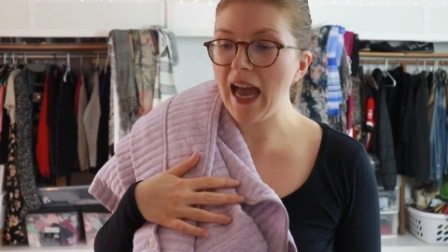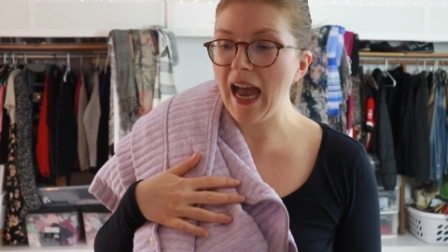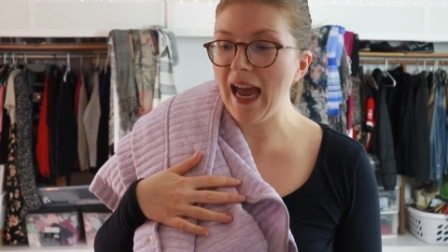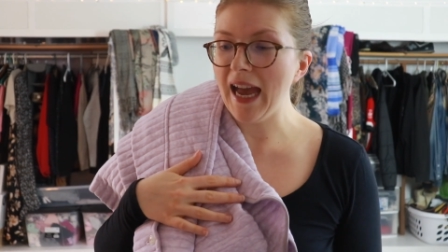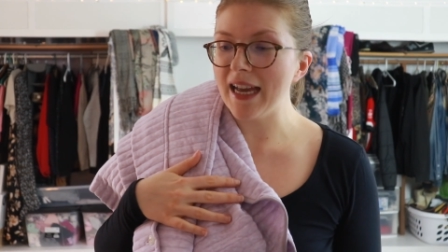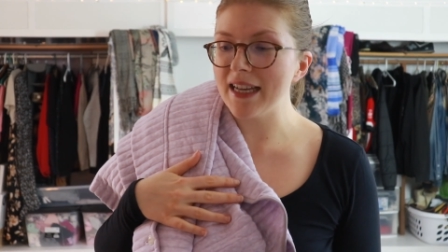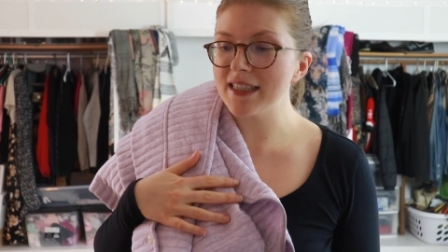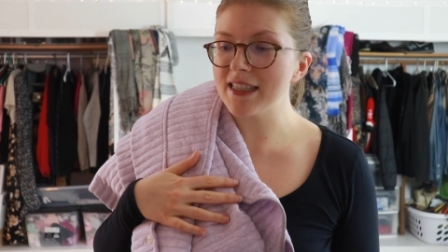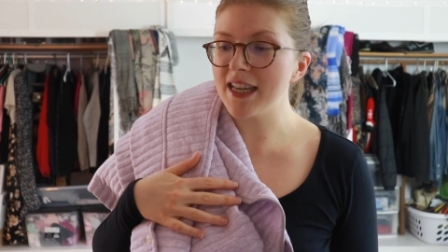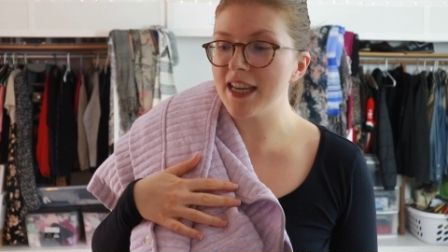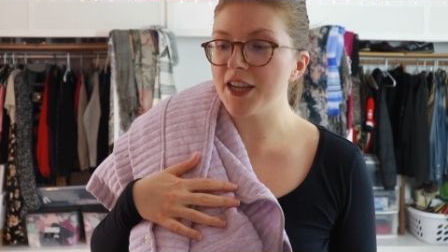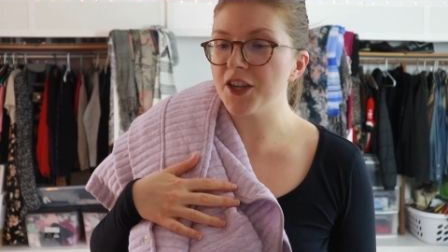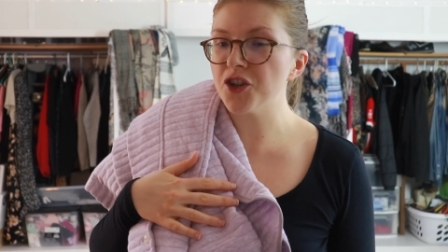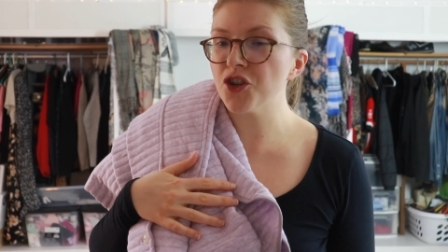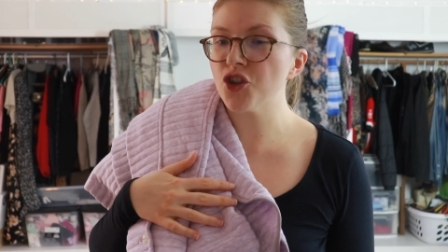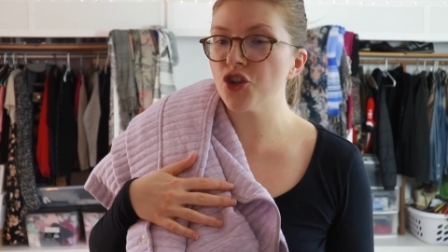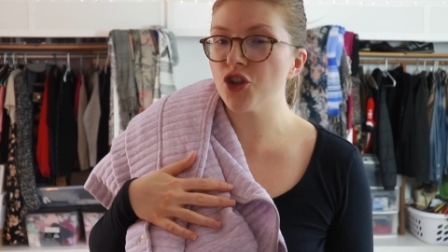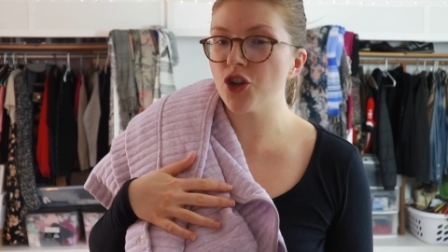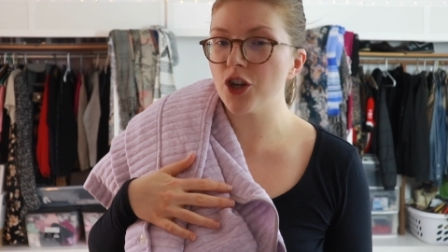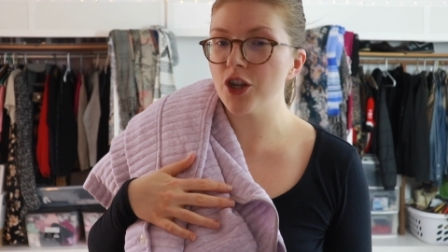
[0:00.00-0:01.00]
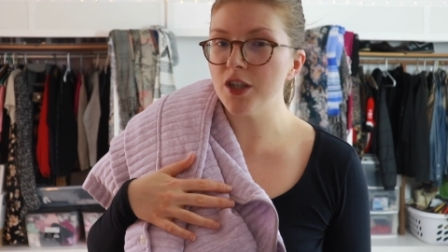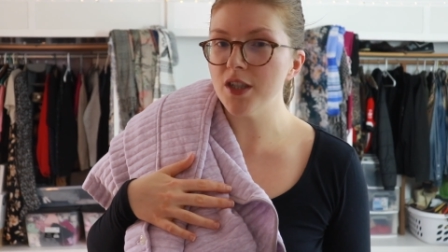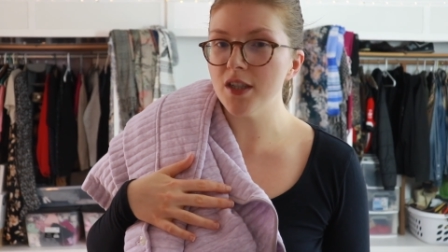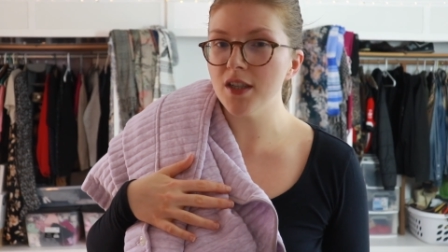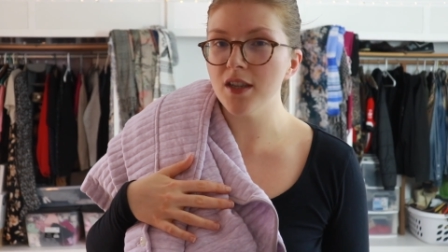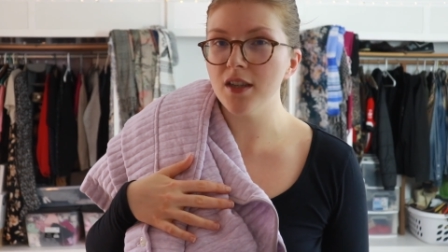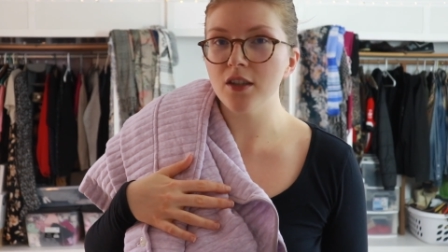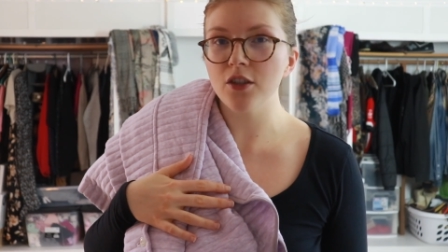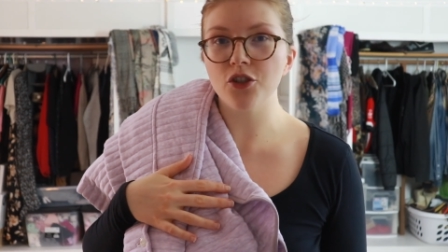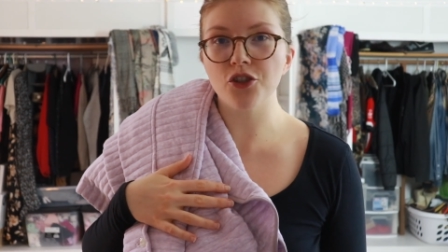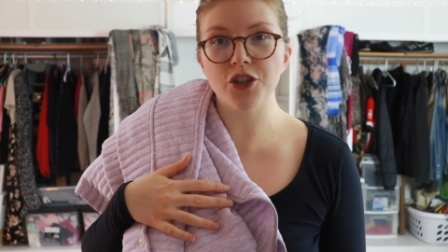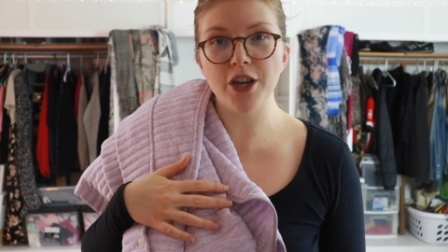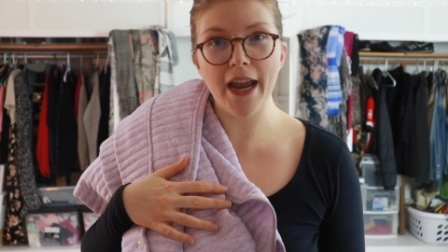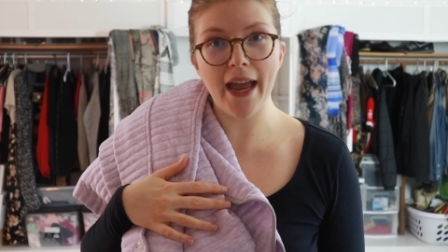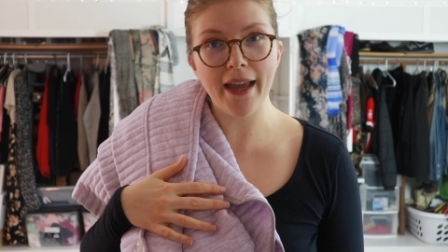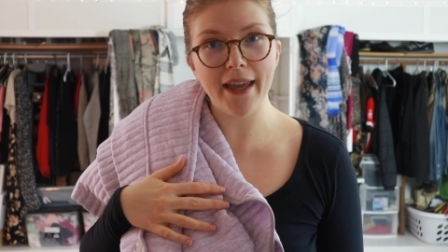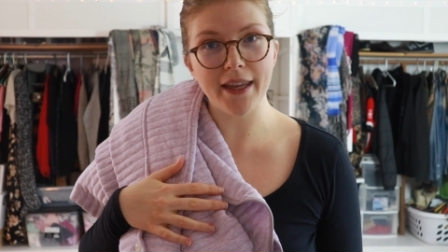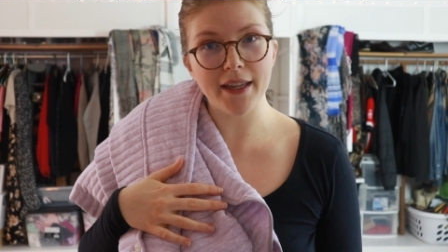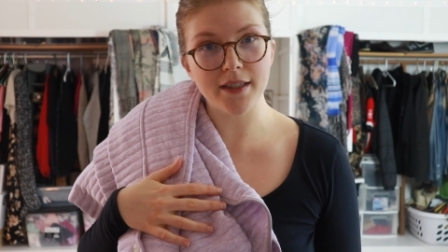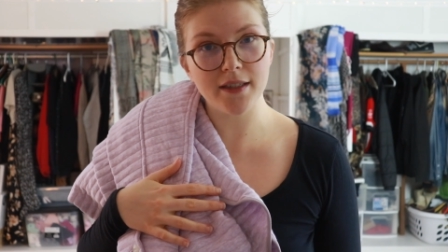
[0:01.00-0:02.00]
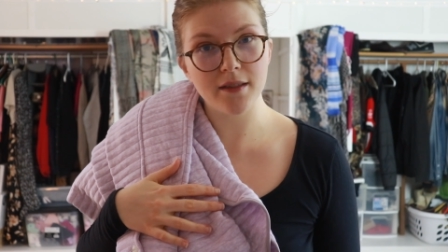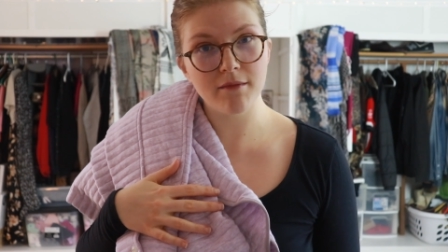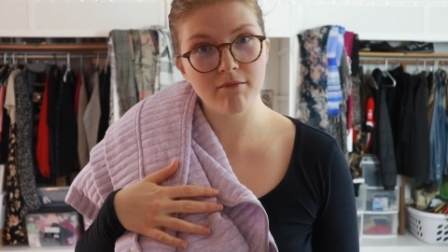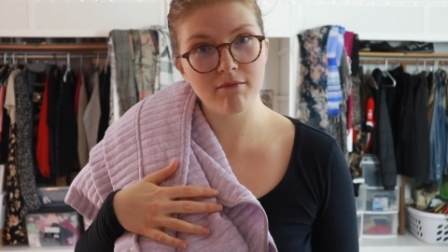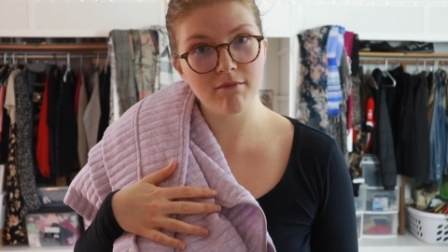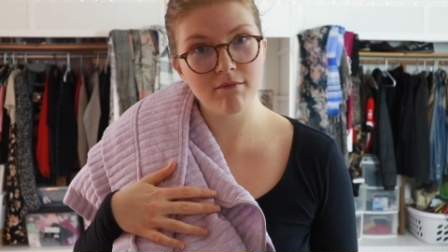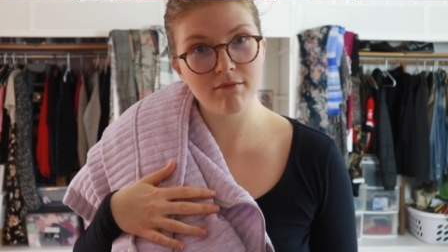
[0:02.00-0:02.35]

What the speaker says: as a shirt jacket.